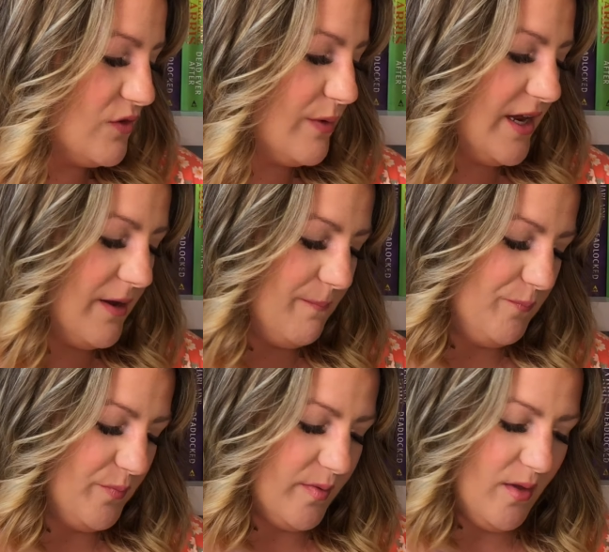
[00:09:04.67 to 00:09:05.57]
to read it.
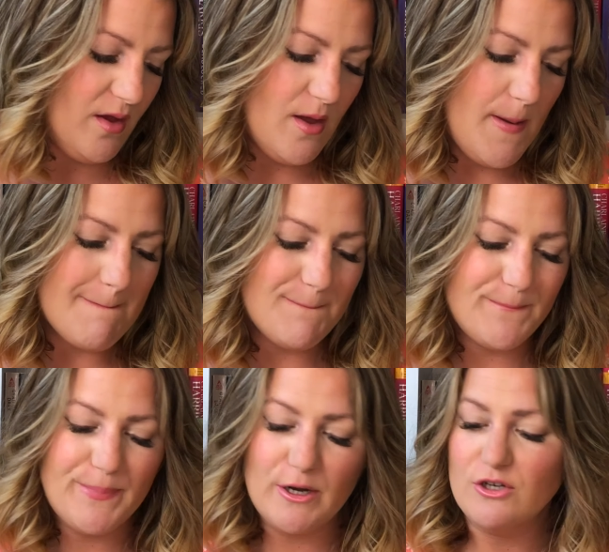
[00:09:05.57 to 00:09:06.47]

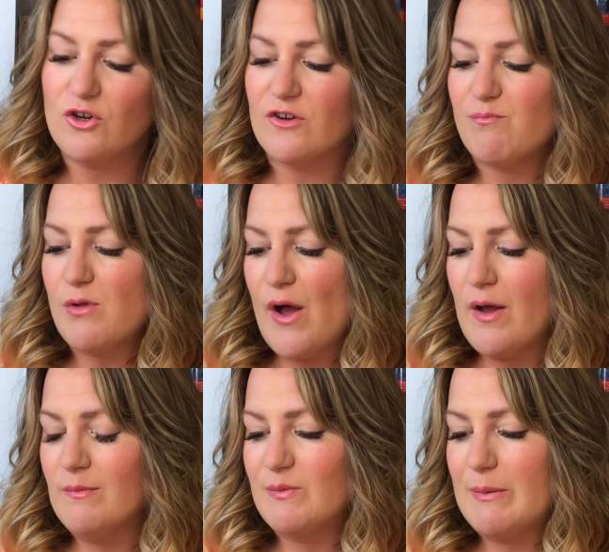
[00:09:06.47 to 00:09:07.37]
Bergdorf
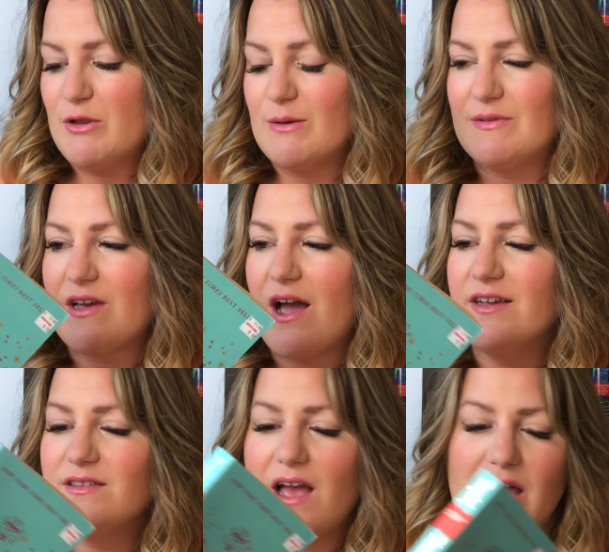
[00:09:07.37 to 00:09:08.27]
Blondes by Plum
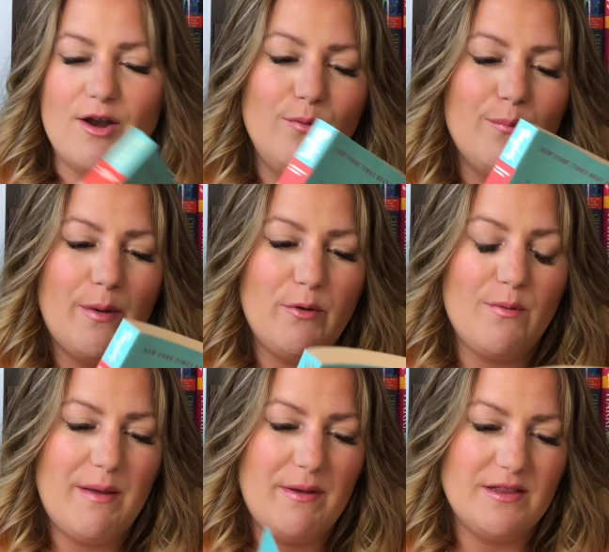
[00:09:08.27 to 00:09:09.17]
Skies. I don't remember
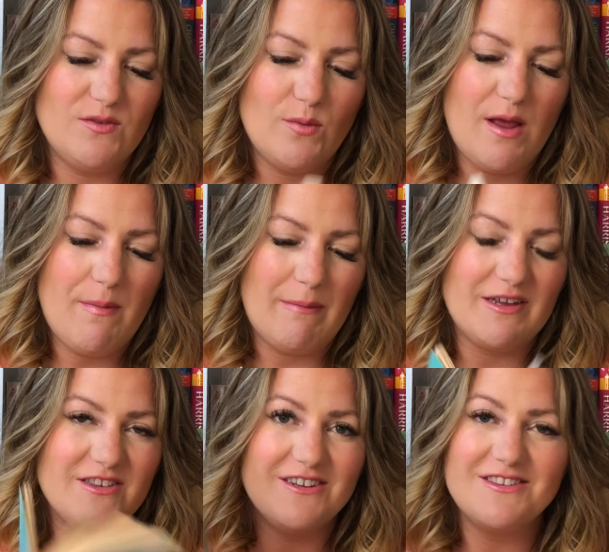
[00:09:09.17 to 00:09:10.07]
why I picked this one up. I'm
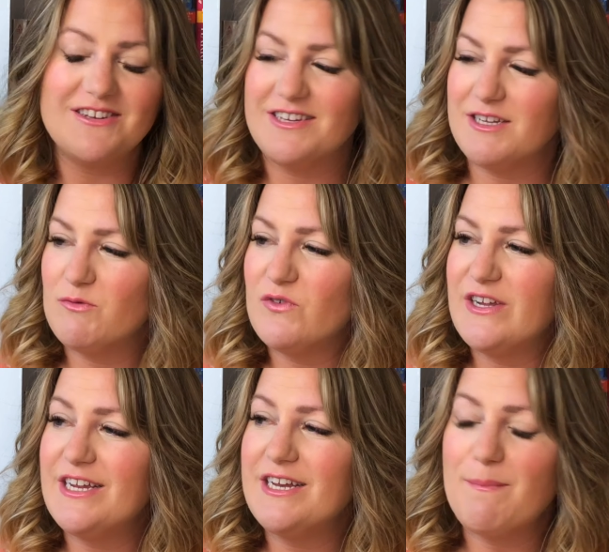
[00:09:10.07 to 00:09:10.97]
guessing it's a teen
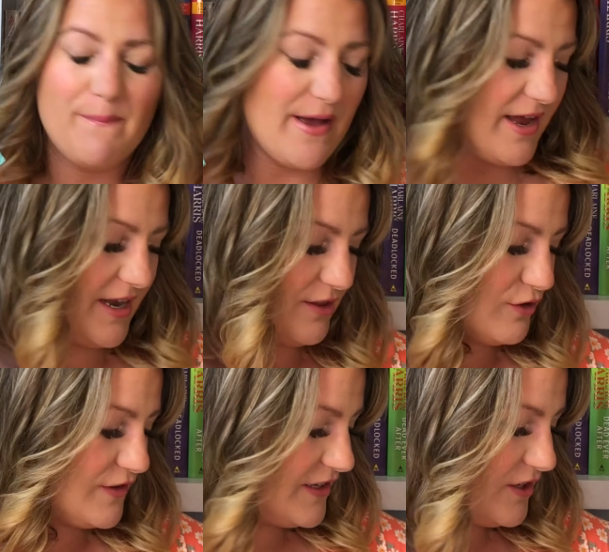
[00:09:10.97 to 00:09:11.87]
read, but it
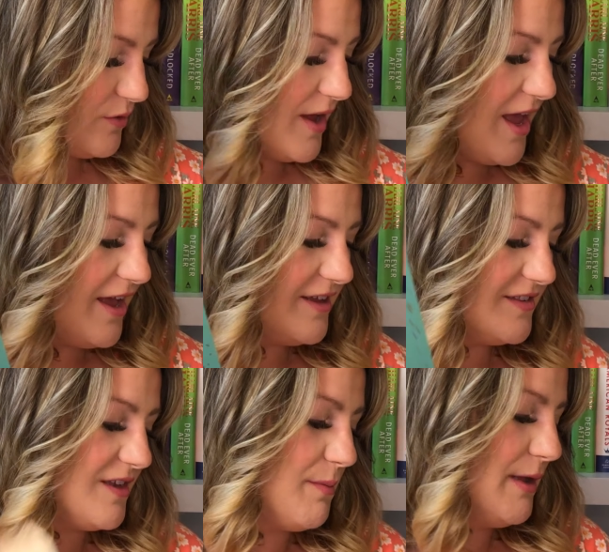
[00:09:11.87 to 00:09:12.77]
looks cute
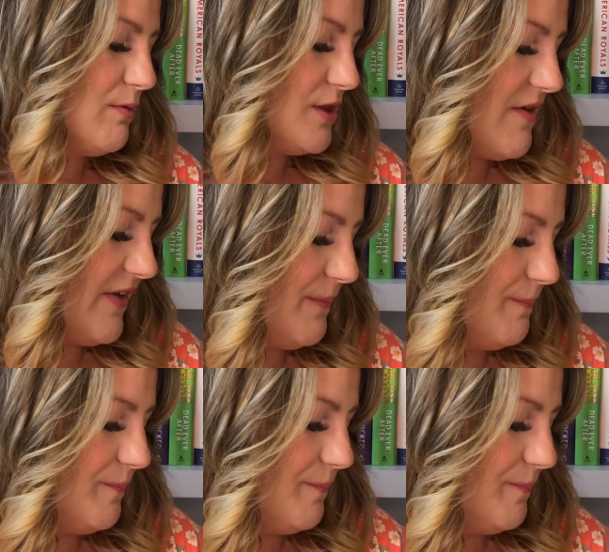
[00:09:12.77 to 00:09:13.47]
and somebody will love it.